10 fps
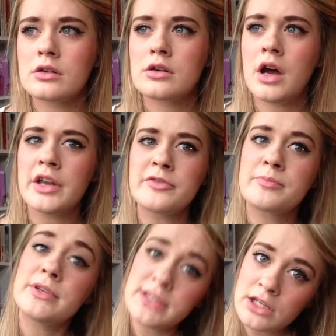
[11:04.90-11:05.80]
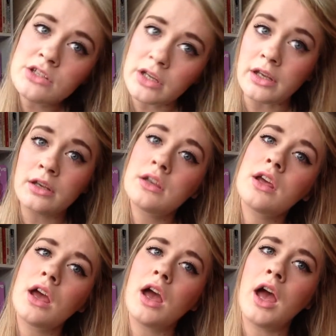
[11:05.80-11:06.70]
kind of position
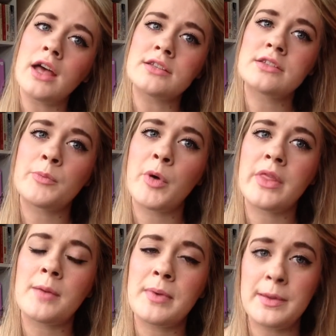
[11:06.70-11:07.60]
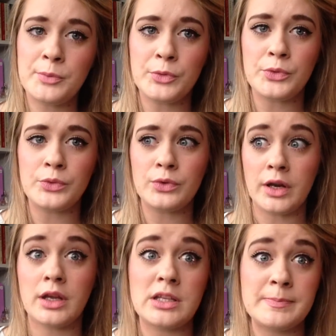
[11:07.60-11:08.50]
as someone that people,
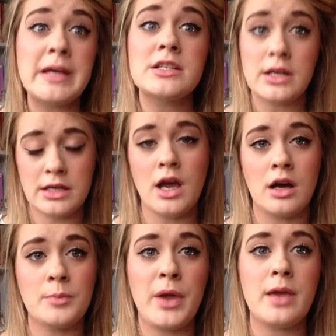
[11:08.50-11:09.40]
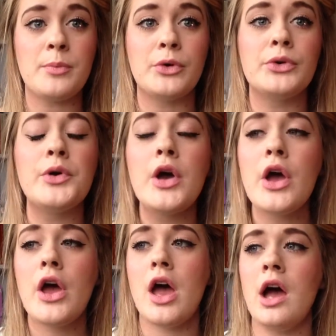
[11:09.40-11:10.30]
like especially young people,
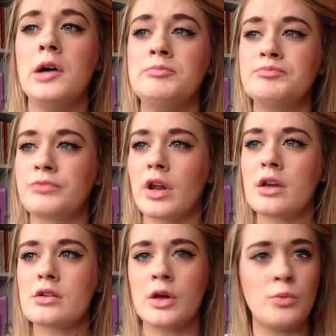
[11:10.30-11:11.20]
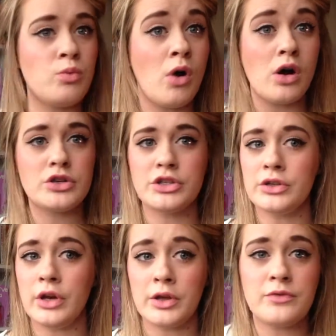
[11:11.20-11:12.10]
like watch
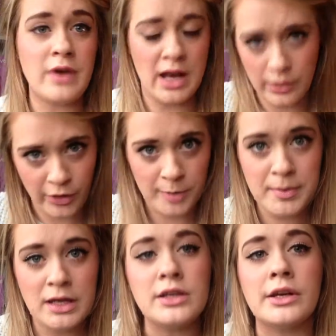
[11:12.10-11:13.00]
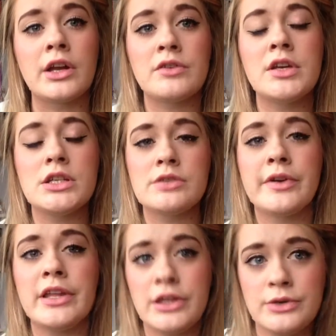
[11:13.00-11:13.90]
and like value her opinion. I think she's
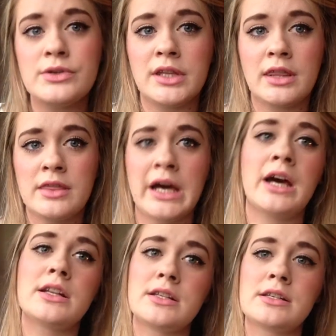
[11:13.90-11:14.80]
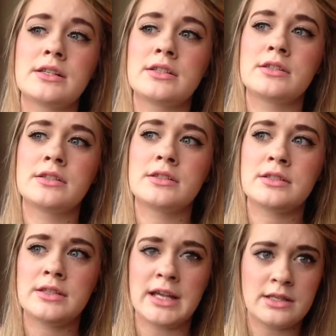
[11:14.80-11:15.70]
really using that
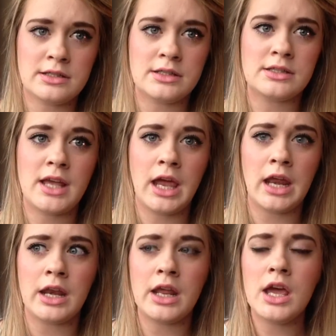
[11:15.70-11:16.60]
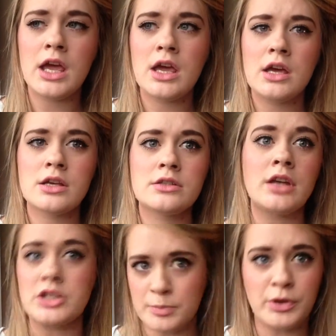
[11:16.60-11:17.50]
status in
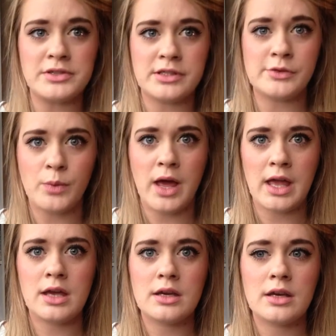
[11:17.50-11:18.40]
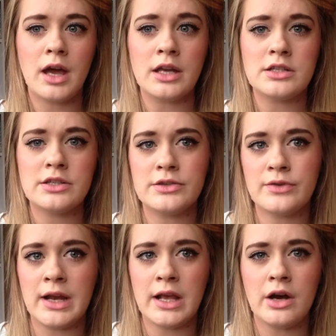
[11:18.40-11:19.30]
such a positive way, and she's
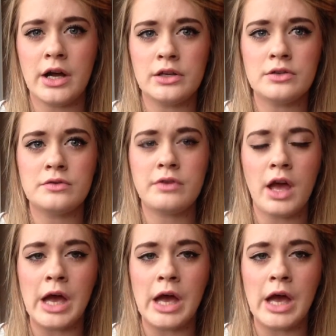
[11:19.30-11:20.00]
really kind of